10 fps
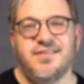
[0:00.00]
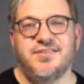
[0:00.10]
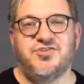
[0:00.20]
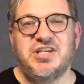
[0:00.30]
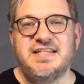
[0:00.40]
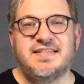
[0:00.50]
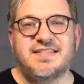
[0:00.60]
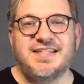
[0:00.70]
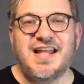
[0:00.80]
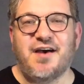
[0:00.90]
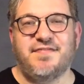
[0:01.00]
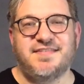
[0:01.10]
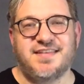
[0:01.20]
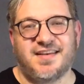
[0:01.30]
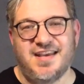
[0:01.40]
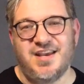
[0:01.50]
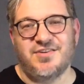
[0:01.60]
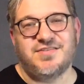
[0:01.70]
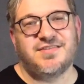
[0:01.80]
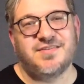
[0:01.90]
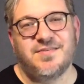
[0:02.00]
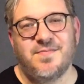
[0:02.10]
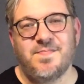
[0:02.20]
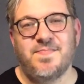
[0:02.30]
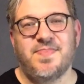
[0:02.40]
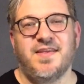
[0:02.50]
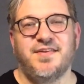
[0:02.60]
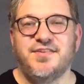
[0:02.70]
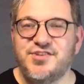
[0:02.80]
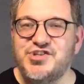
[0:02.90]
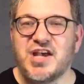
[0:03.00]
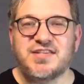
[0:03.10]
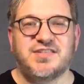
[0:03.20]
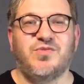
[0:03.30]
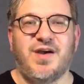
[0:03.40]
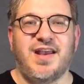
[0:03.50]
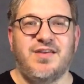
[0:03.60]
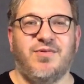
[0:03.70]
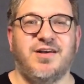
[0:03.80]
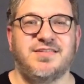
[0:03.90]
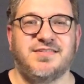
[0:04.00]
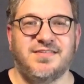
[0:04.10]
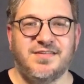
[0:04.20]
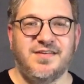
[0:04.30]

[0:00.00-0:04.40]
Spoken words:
Jesus loved Zacchaeus just the way he was.